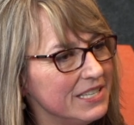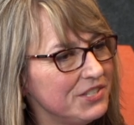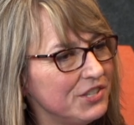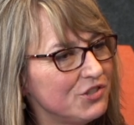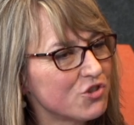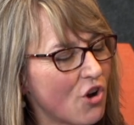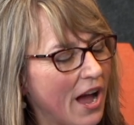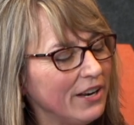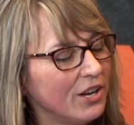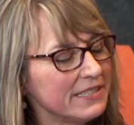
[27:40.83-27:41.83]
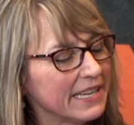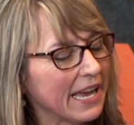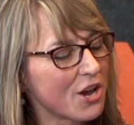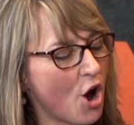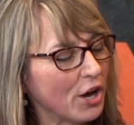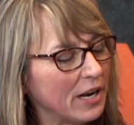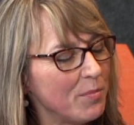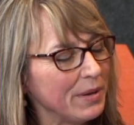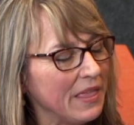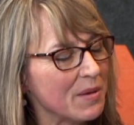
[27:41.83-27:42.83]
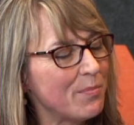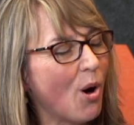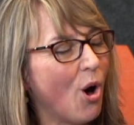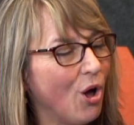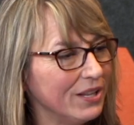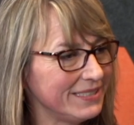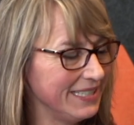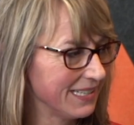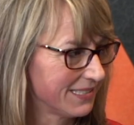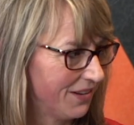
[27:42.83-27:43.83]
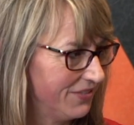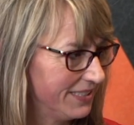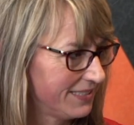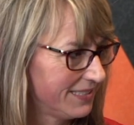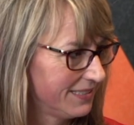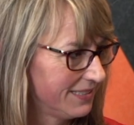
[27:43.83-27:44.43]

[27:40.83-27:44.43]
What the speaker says: to try not to get caught up in the politics of it.